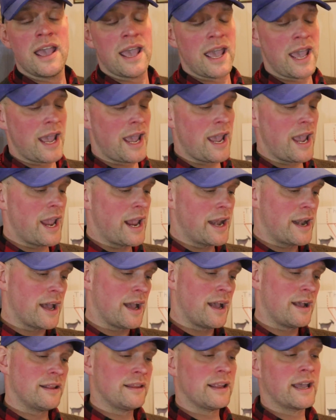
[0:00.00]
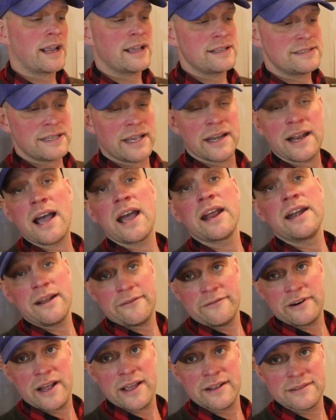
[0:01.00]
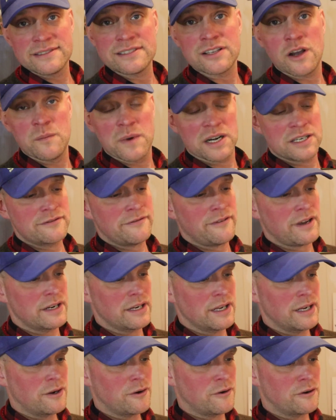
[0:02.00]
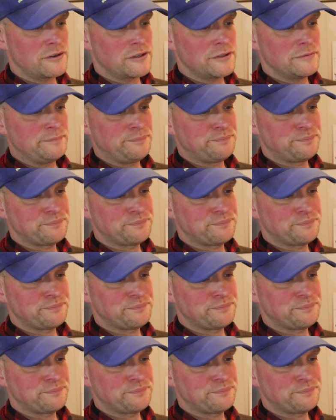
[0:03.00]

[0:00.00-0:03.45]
And like I said, I never had so much fun in court.